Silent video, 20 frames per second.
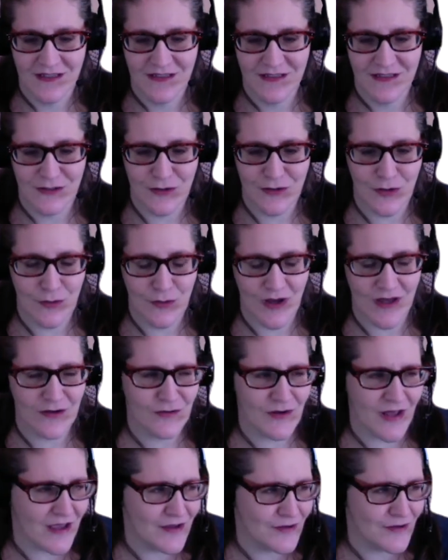you know, I don't
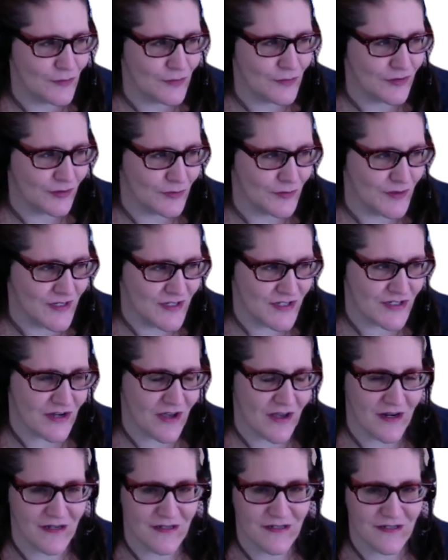know how you do a
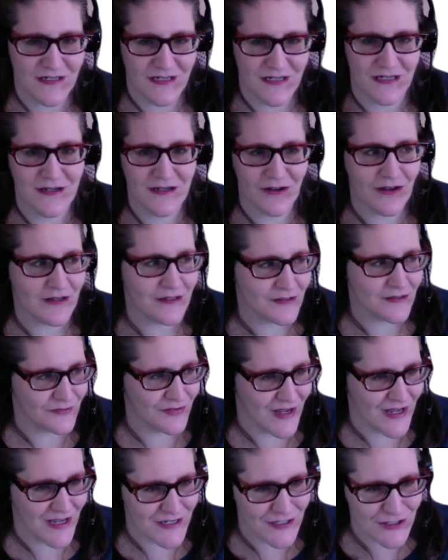screenshot. I just hit on it
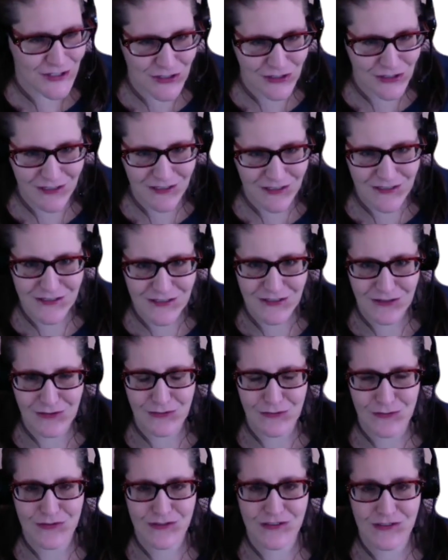eventually until
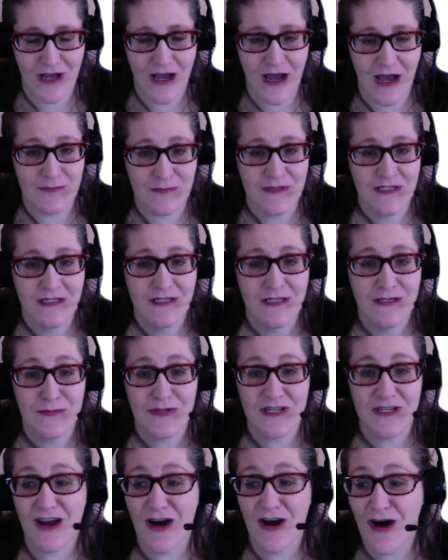it'll stop.
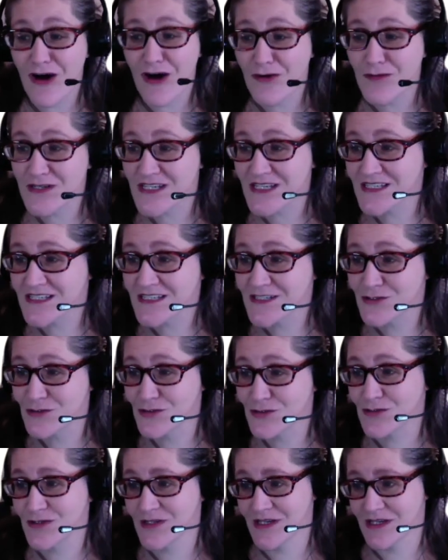But I always
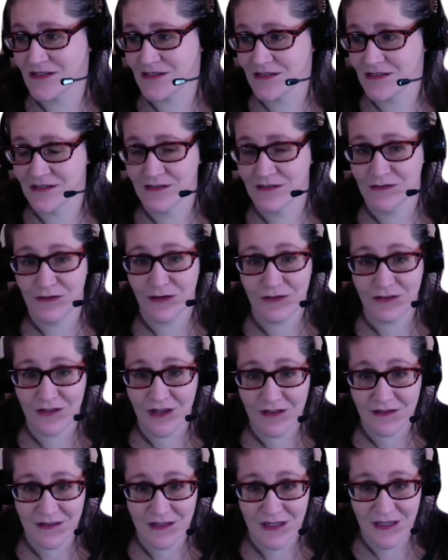do this. So I
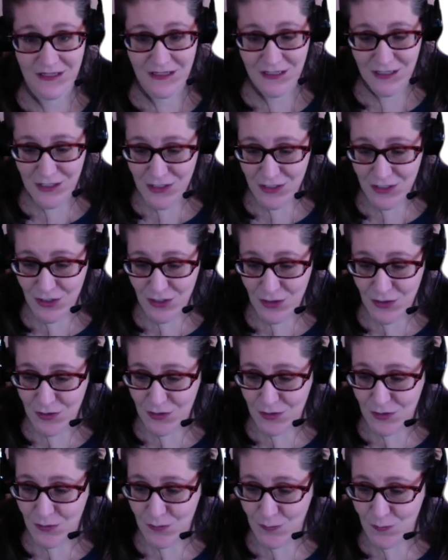thought that
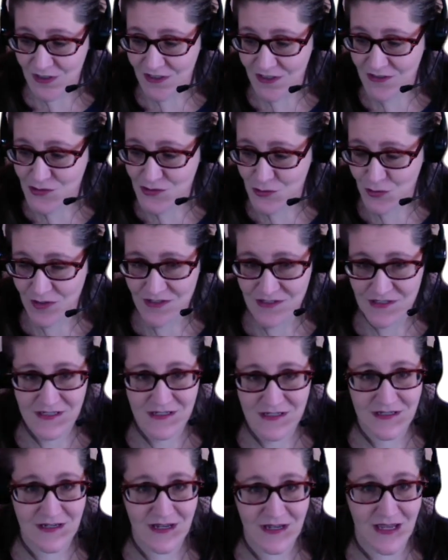we'd enjoy this
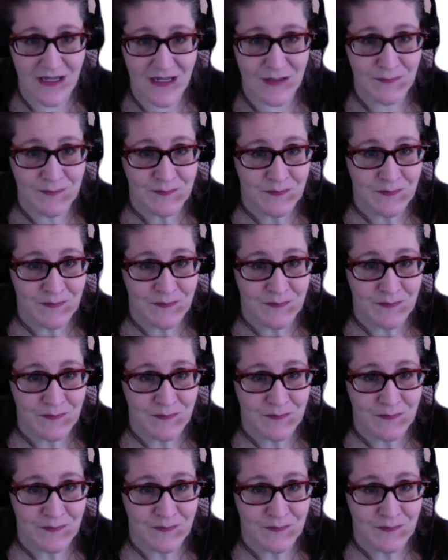today.